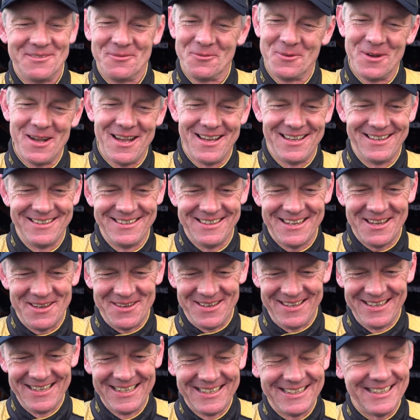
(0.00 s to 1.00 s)
Well, not
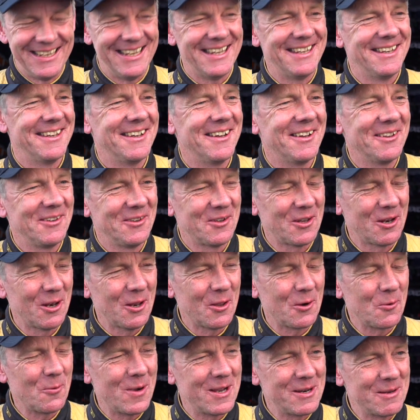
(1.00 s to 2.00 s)
a
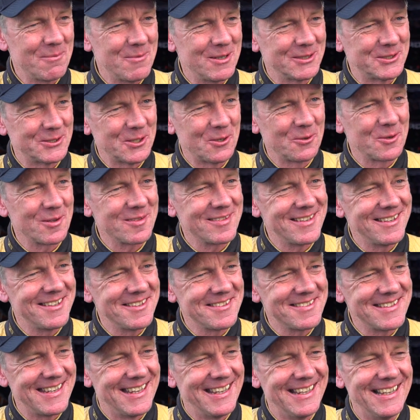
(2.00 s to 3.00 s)
lot of weight on my shoulders then,
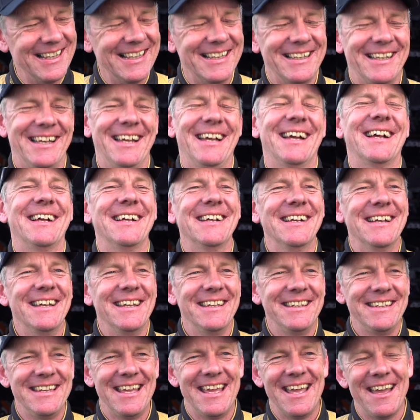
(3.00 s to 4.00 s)
is there? Go
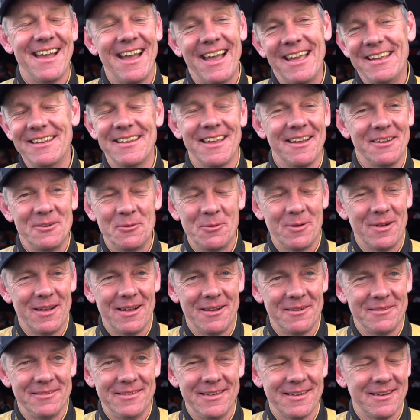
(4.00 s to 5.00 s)

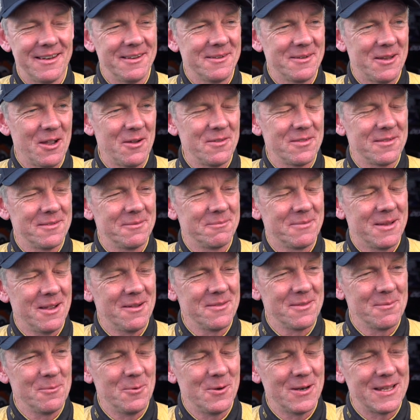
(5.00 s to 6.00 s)

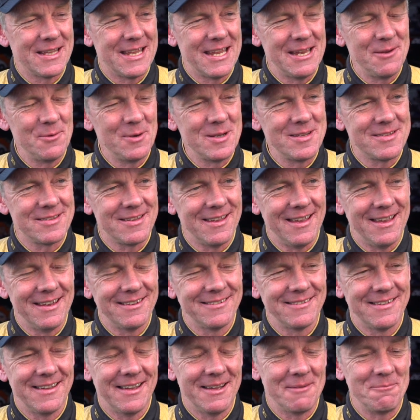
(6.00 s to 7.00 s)
the mighty Kiwis,
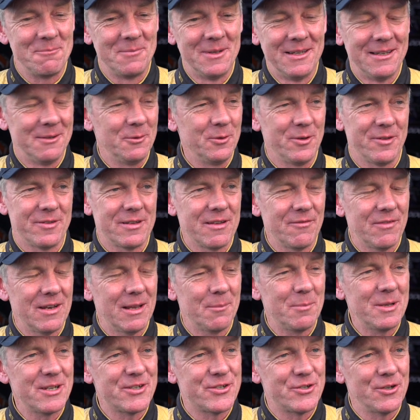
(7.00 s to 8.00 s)
and we'll just give it
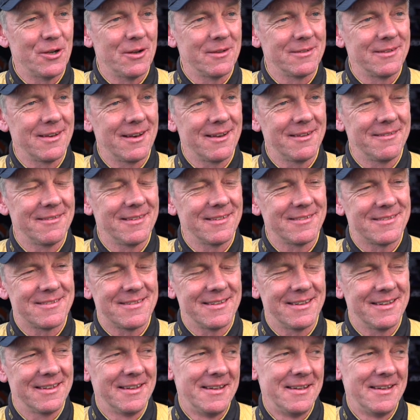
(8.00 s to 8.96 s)
our best shot. That's